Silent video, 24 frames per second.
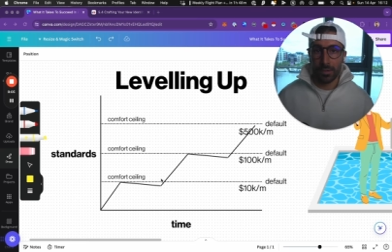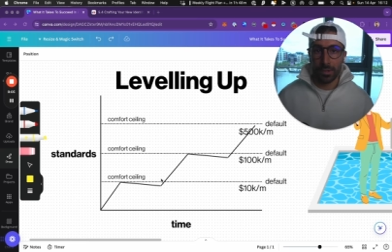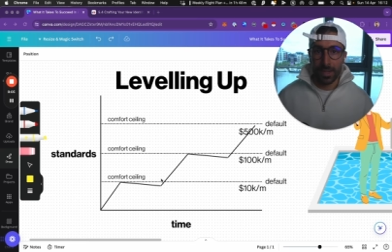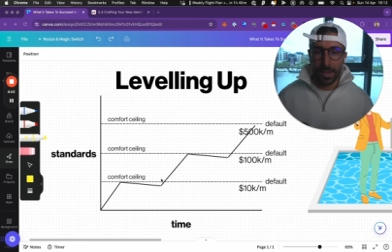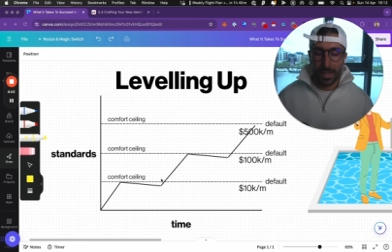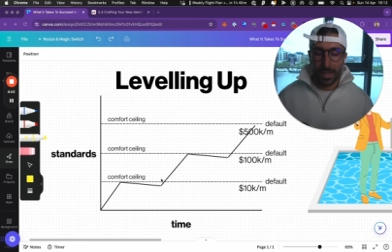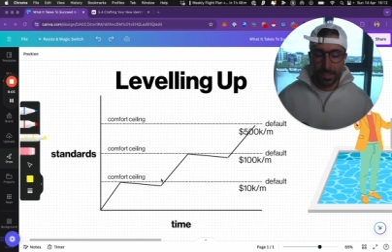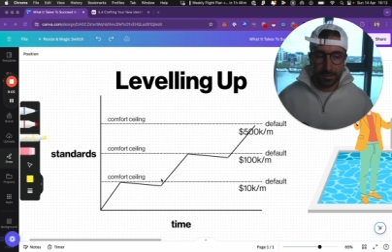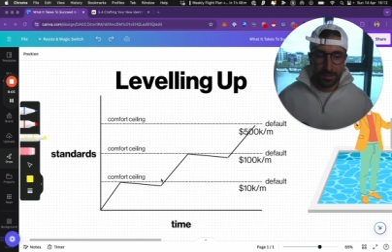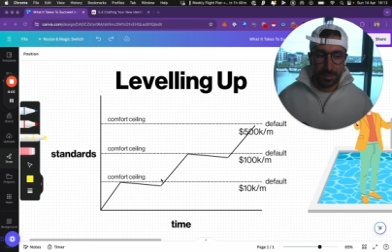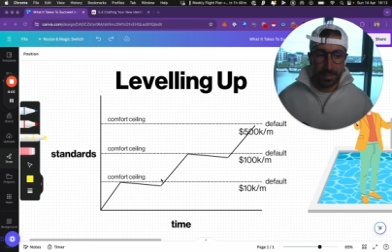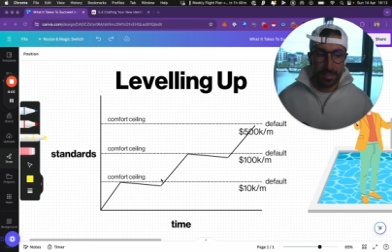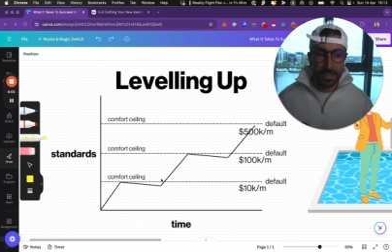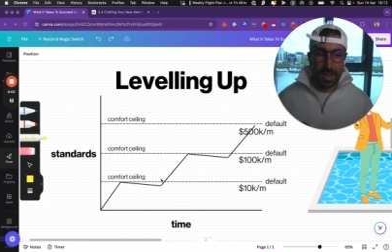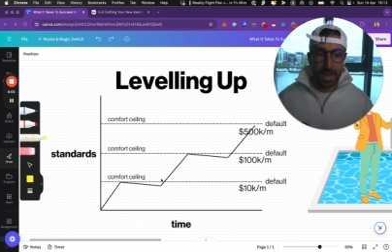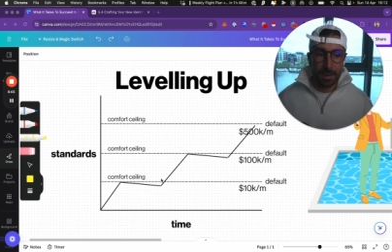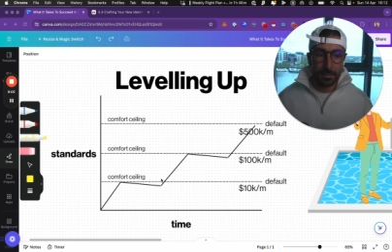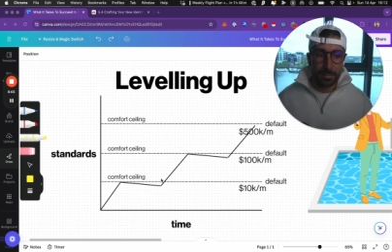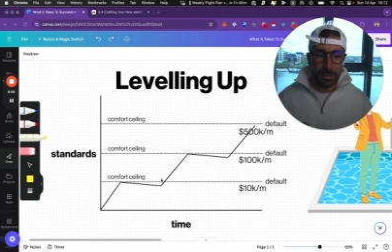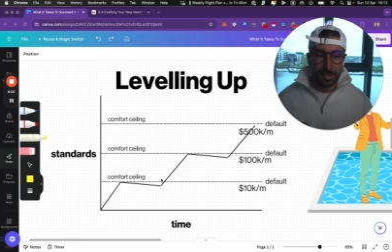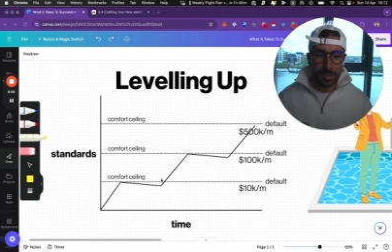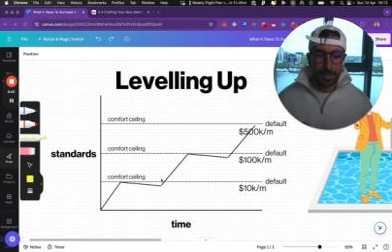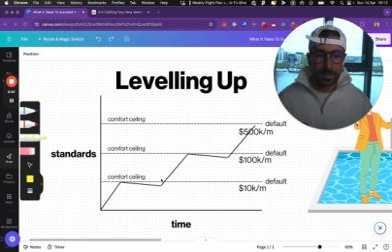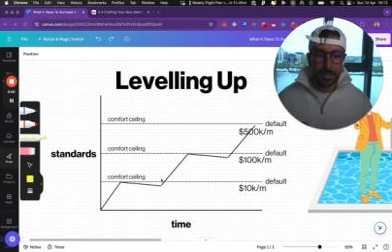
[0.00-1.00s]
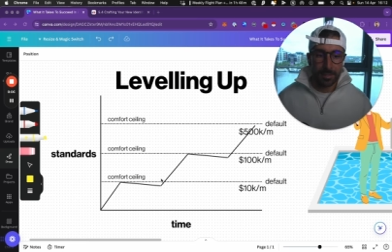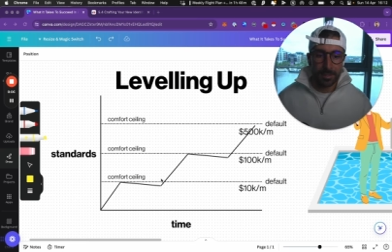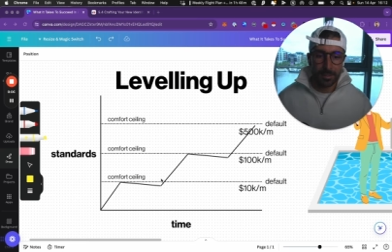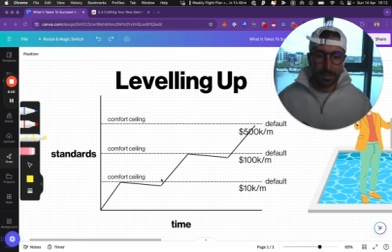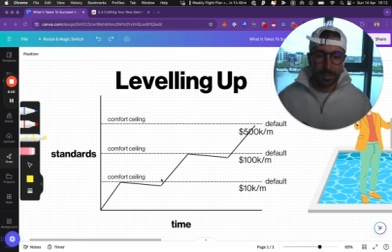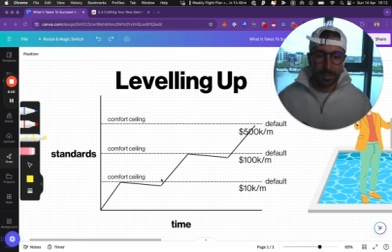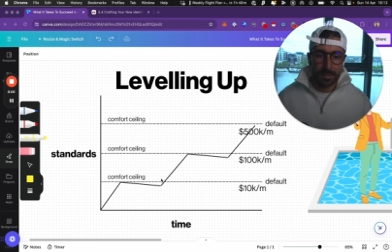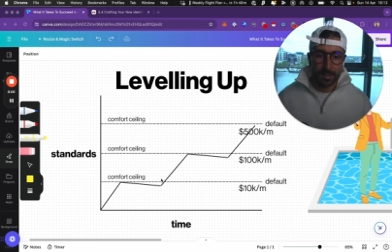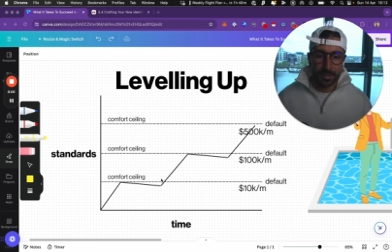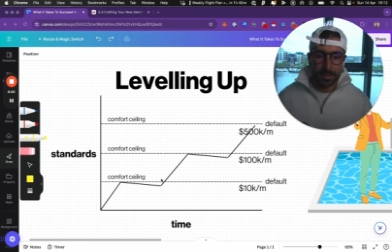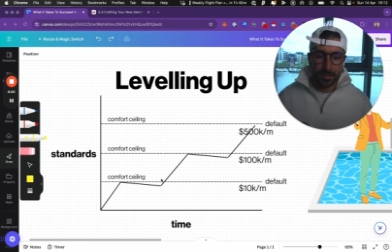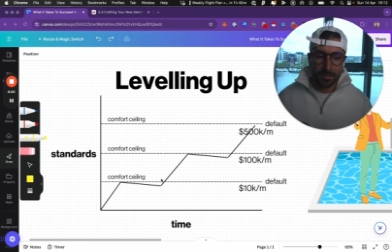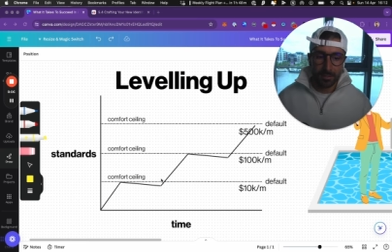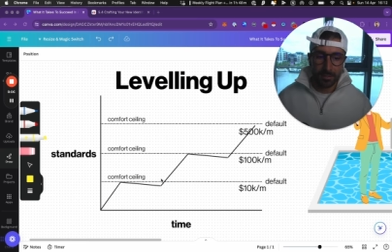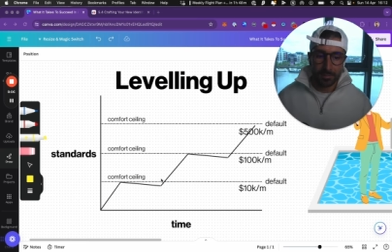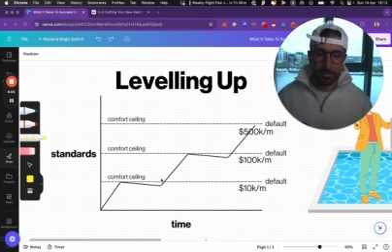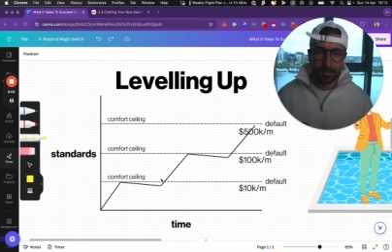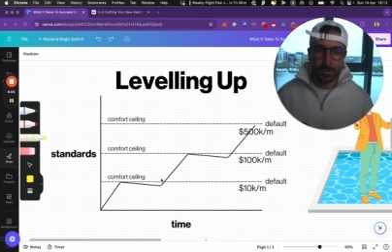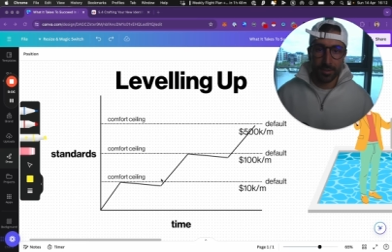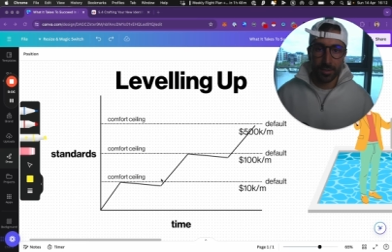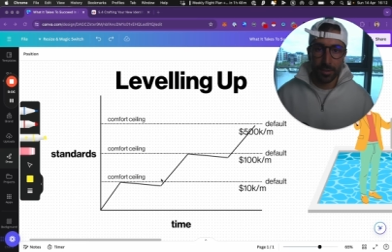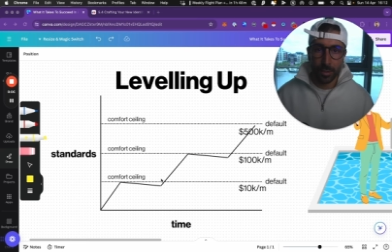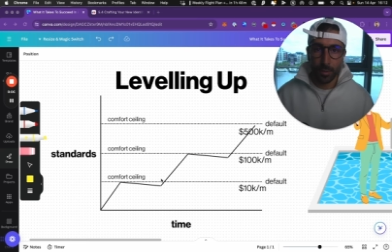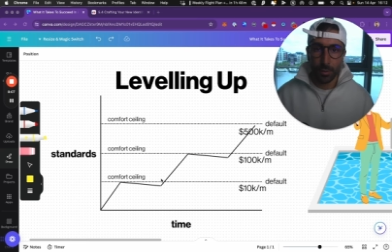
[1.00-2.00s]
hasn't adapted
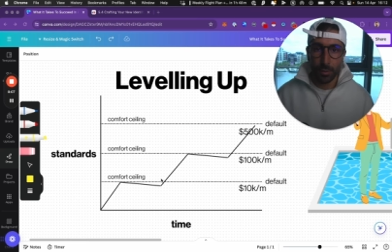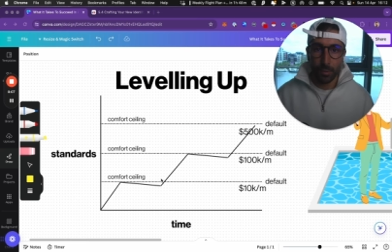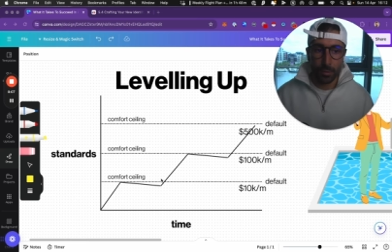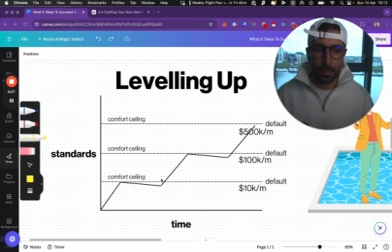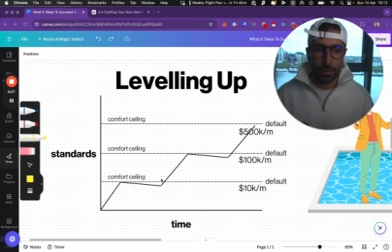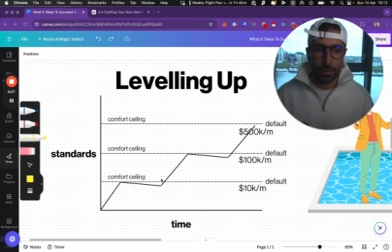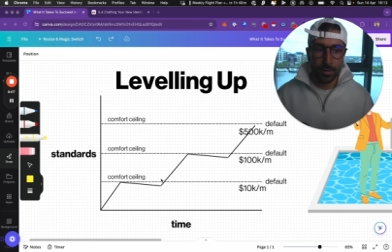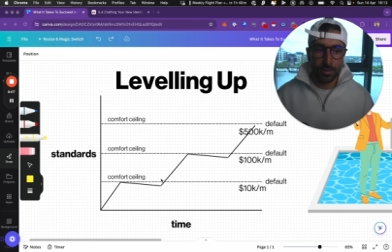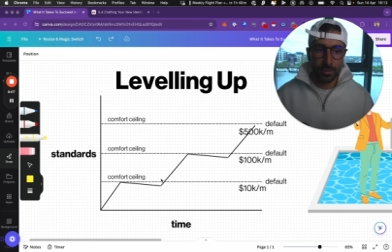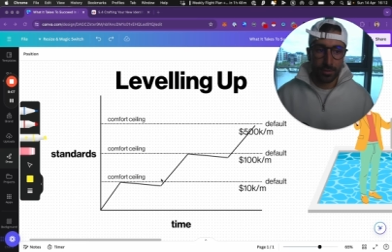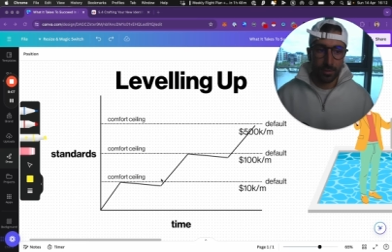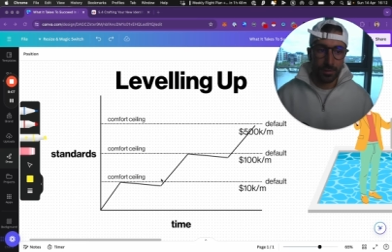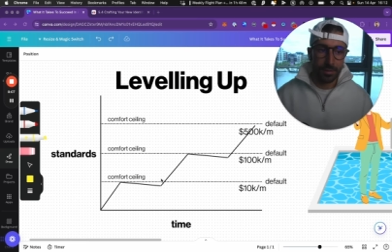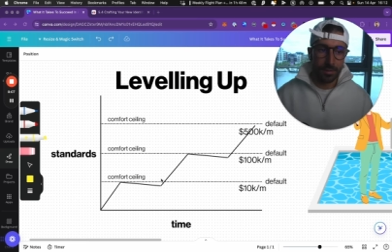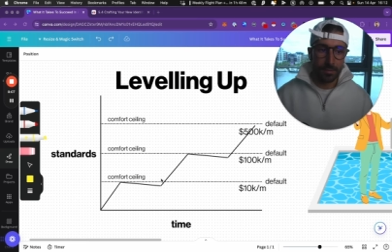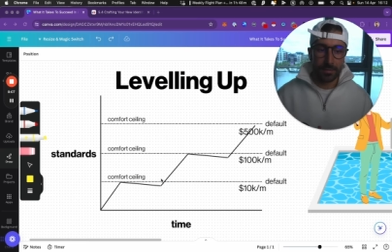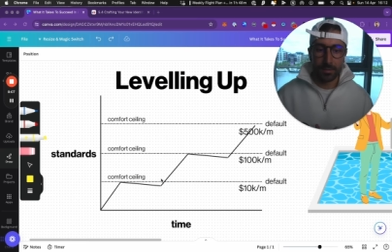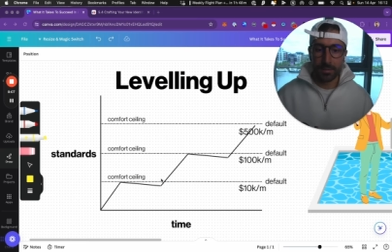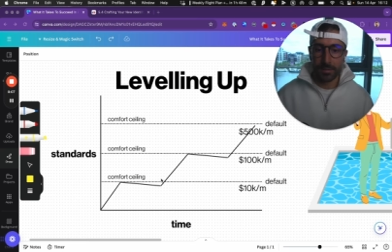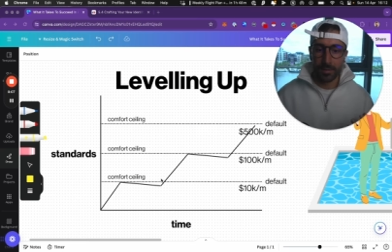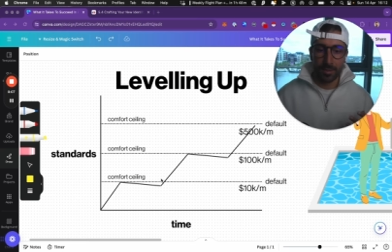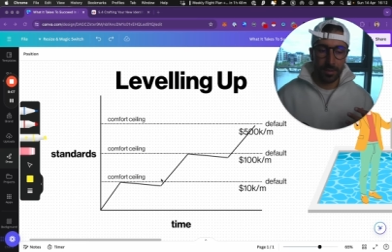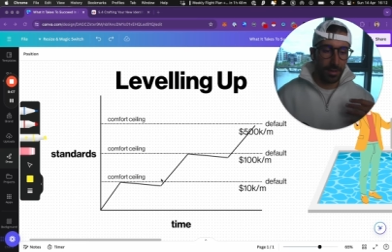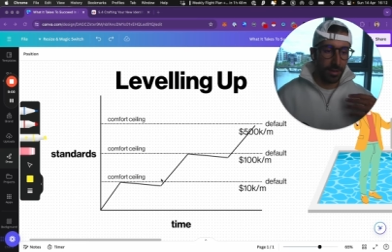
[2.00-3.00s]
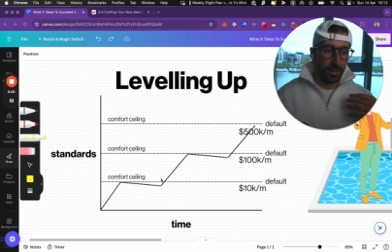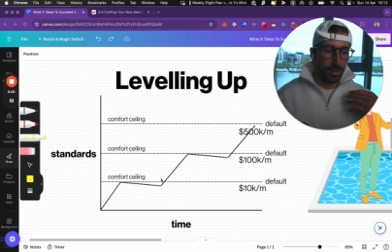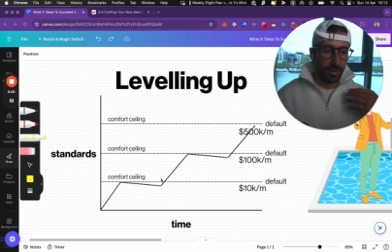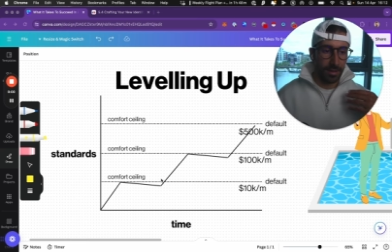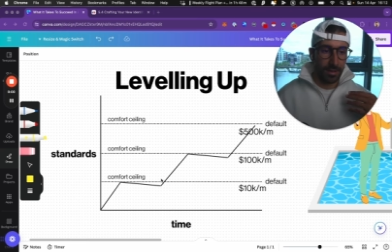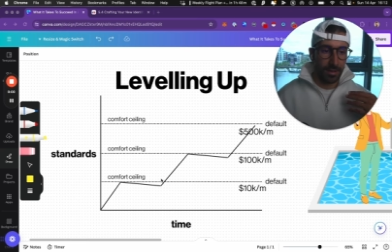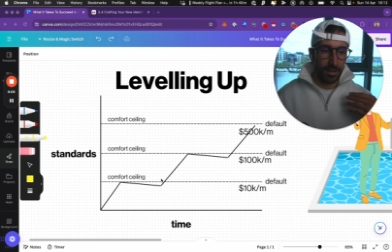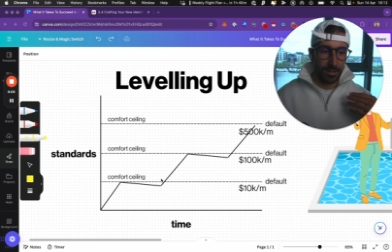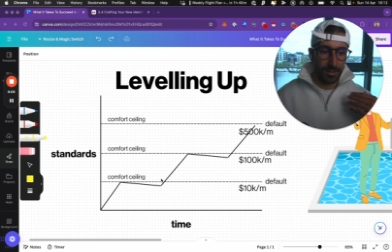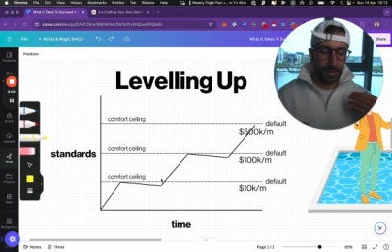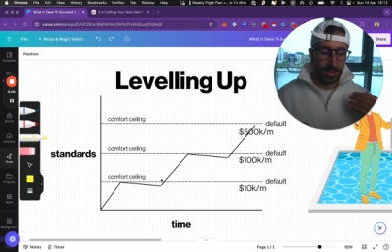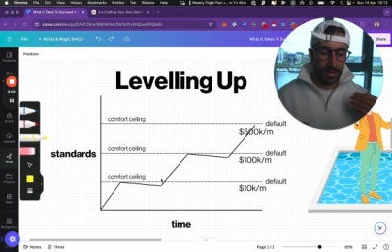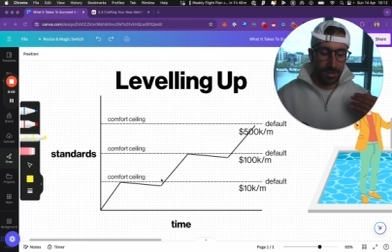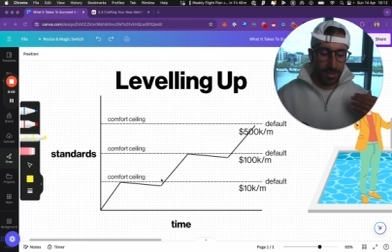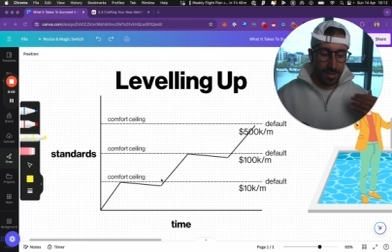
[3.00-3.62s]
to the